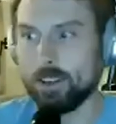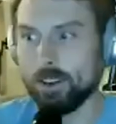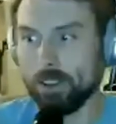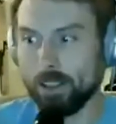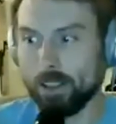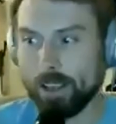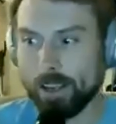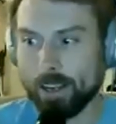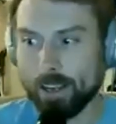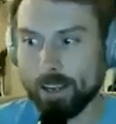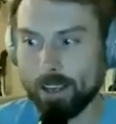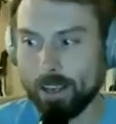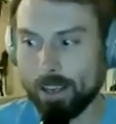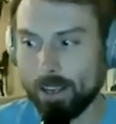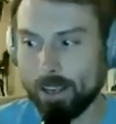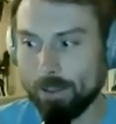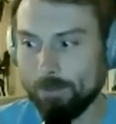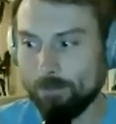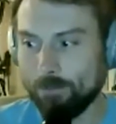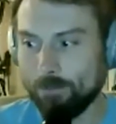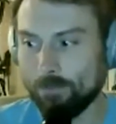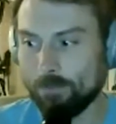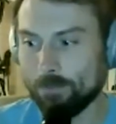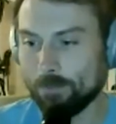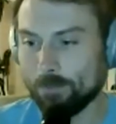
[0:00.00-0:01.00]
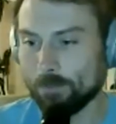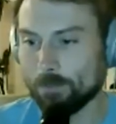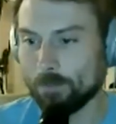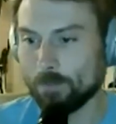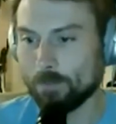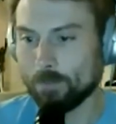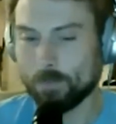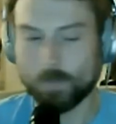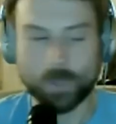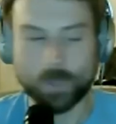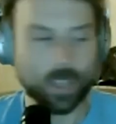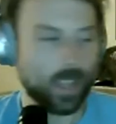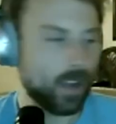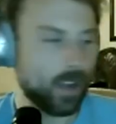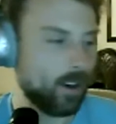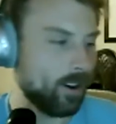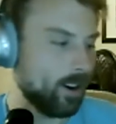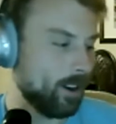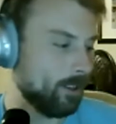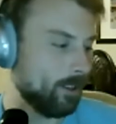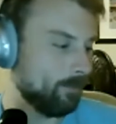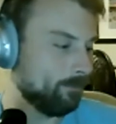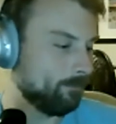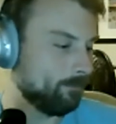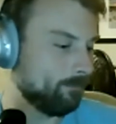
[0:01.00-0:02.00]
like I don't
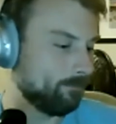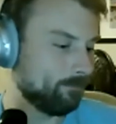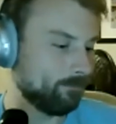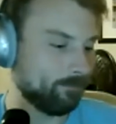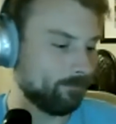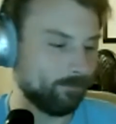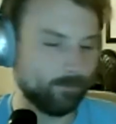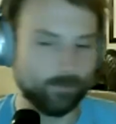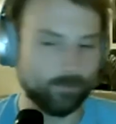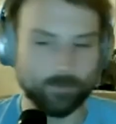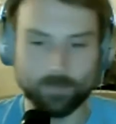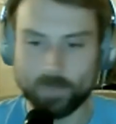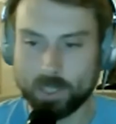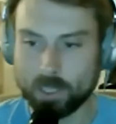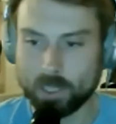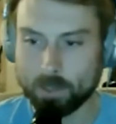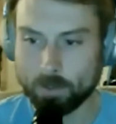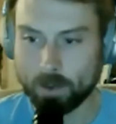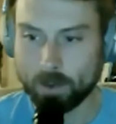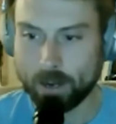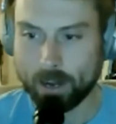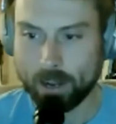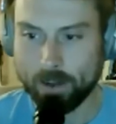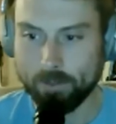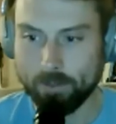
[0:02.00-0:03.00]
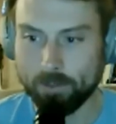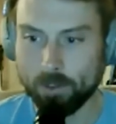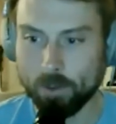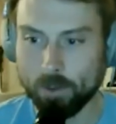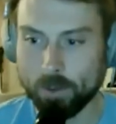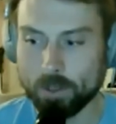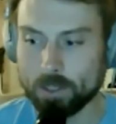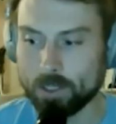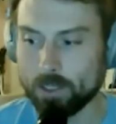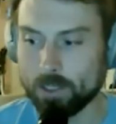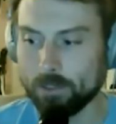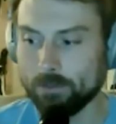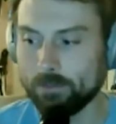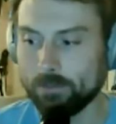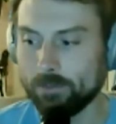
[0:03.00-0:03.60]
know, some kind of influencer.